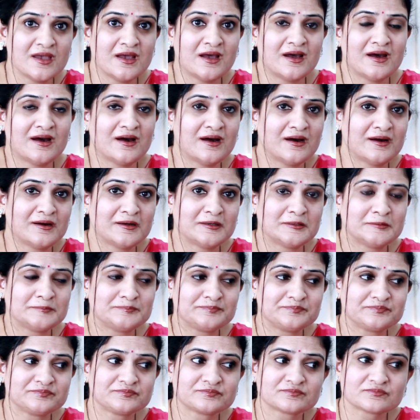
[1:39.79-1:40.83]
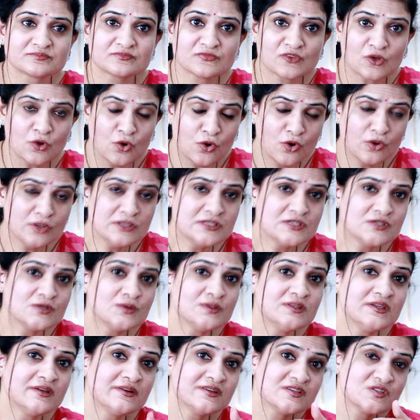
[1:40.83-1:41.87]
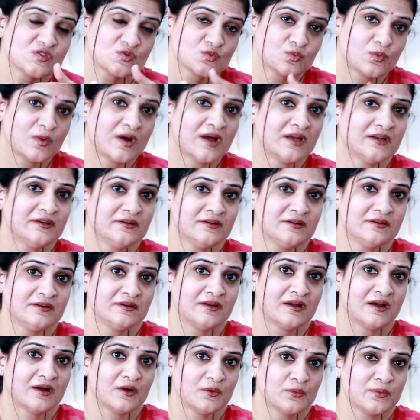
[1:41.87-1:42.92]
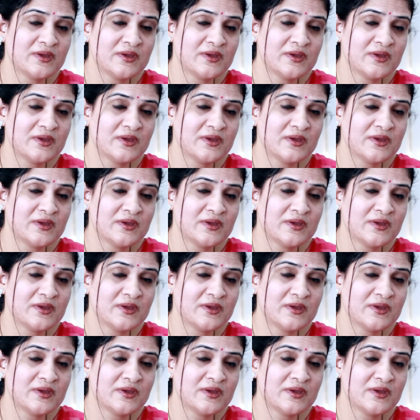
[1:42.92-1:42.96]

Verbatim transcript: Um, also, there is one uh,